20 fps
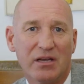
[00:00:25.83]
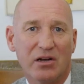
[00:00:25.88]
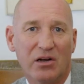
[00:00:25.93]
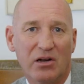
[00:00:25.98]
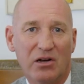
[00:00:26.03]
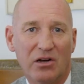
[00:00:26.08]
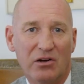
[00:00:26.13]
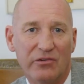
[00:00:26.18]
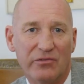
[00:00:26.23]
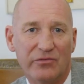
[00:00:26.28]

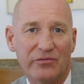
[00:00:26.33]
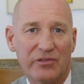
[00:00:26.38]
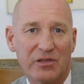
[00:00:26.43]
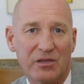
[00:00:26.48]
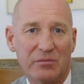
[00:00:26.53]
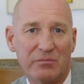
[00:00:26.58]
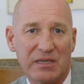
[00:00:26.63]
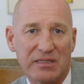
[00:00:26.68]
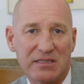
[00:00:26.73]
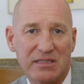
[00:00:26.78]
of
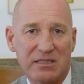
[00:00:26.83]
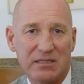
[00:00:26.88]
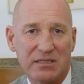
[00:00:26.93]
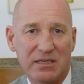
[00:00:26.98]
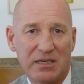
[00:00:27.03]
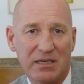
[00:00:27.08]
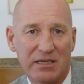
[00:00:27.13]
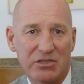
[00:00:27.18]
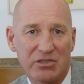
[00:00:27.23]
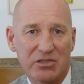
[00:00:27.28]
the Mantis
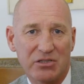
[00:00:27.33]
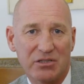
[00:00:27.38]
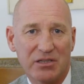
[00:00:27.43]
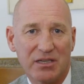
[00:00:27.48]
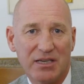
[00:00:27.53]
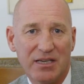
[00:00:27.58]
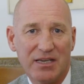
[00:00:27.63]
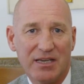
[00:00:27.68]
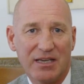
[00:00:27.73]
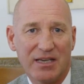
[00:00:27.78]

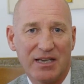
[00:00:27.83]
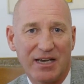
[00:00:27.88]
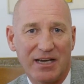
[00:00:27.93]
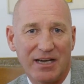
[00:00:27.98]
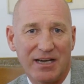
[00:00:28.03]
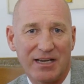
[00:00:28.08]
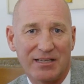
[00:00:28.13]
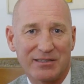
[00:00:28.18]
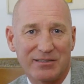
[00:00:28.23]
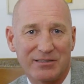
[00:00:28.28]
Collection.
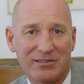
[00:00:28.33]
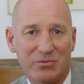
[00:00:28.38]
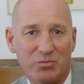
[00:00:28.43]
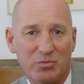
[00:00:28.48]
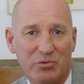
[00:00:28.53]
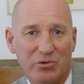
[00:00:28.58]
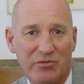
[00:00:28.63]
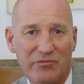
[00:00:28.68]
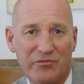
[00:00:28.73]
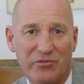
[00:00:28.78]
And
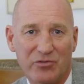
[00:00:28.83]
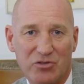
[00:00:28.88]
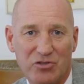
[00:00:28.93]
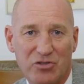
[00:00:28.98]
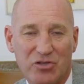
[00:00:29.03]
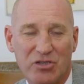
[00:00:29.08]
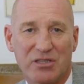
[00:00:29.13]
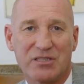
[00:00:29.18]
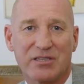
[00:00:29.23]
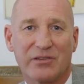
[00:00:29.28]
we're in for a
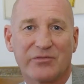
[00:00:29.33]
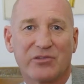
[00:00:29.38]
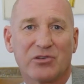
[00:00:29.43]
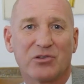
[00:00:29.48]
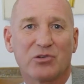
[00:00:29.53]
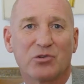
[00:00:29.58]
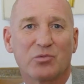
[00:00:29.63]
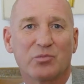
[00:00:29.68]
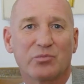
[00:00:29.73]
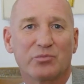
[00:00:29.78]
treat this
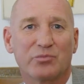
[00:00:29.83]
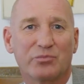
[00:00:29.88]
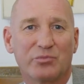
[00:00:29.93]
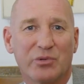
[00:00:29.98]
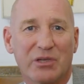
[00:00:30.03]
afternoon